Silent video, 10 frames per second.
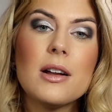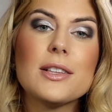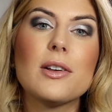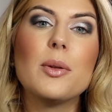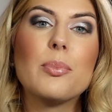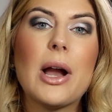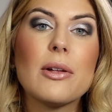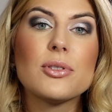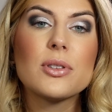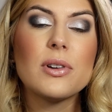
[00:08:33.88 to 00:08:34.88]
It's called
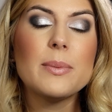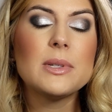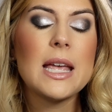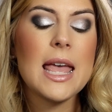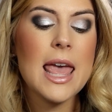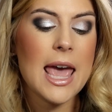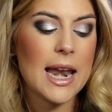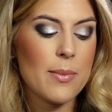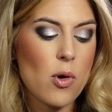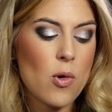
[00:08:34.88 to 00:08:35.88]
Brownscript.
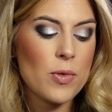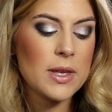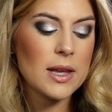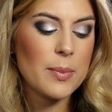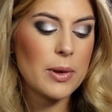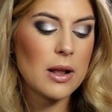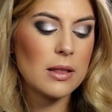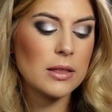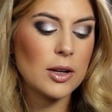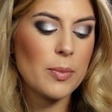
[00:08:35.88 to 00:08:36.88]
And I'm only gonna put a
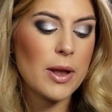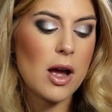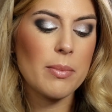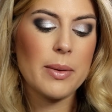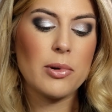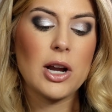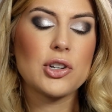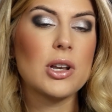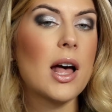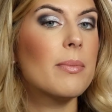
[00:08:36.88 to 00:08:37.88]
little bit on my brush, not